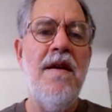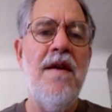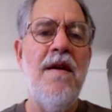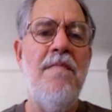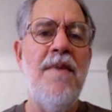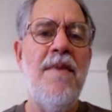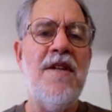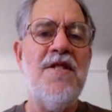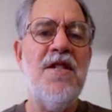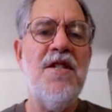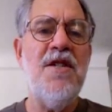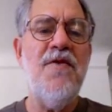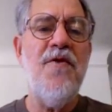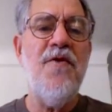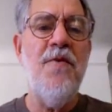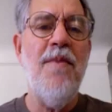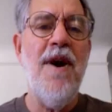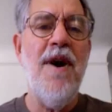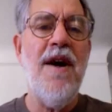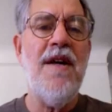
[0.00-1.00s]
Message
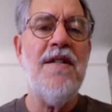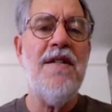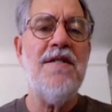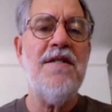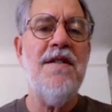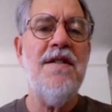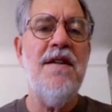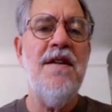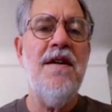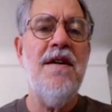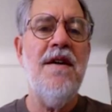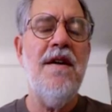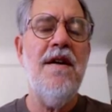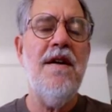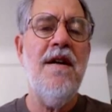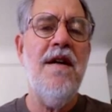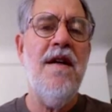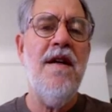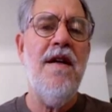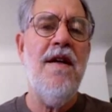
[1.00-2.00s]
from Ice.
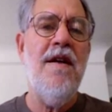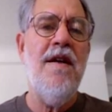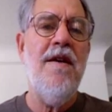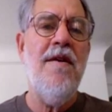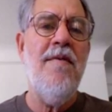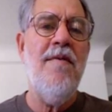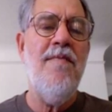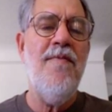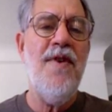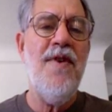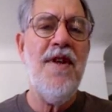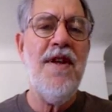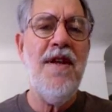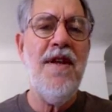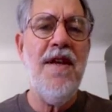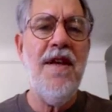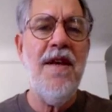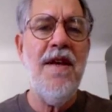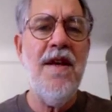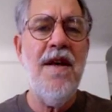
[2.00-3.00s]

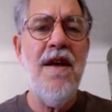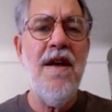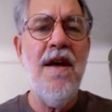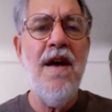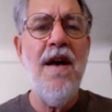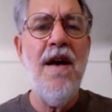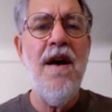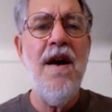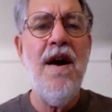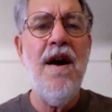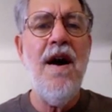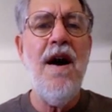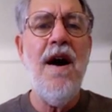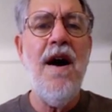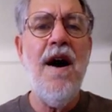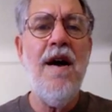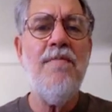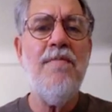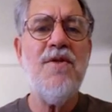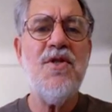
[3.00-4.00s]
Vinny,
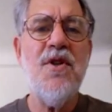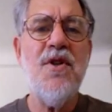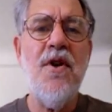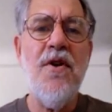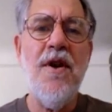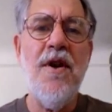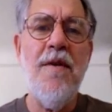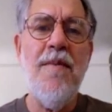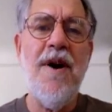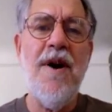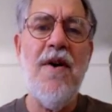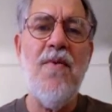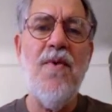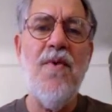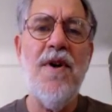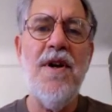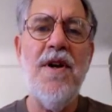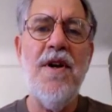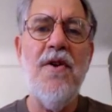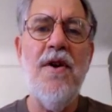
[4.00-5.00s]
I'm sorry about
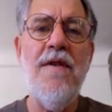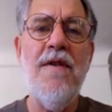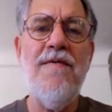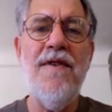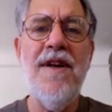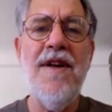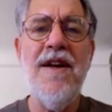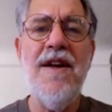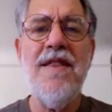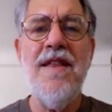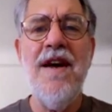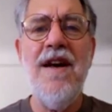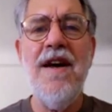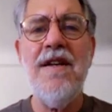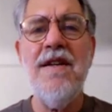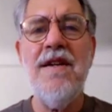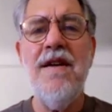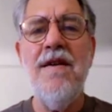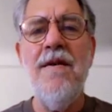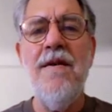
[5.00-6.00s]
running off like that,
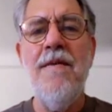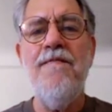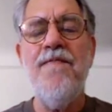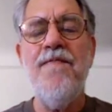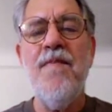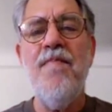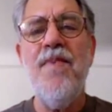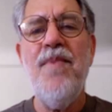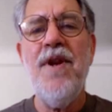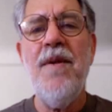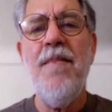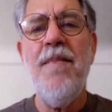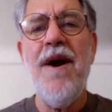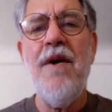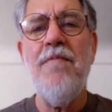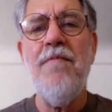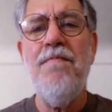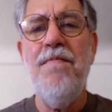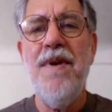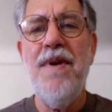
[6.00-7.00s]
but
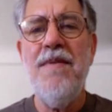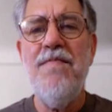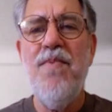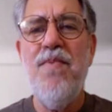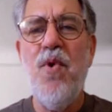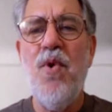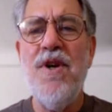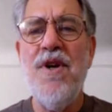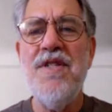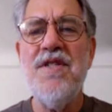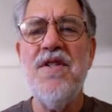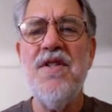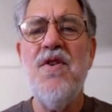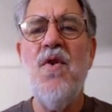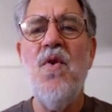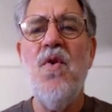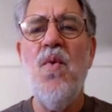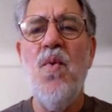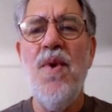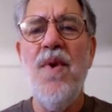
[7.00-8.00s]
about bid poison,
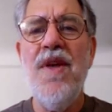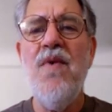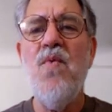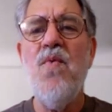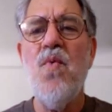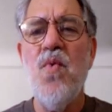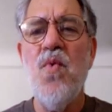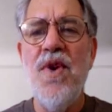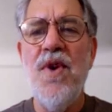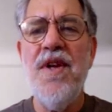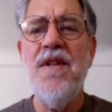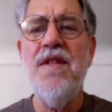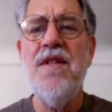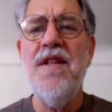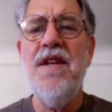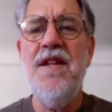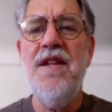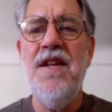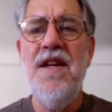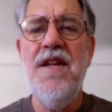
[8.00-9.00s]
we really
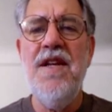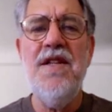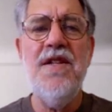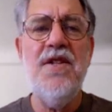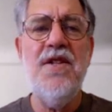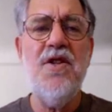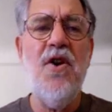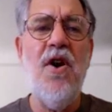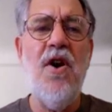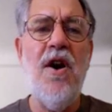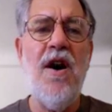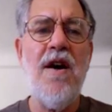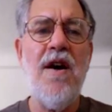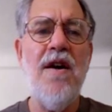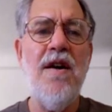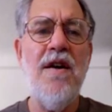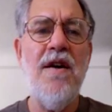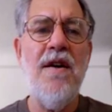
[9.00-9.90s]
need to talk.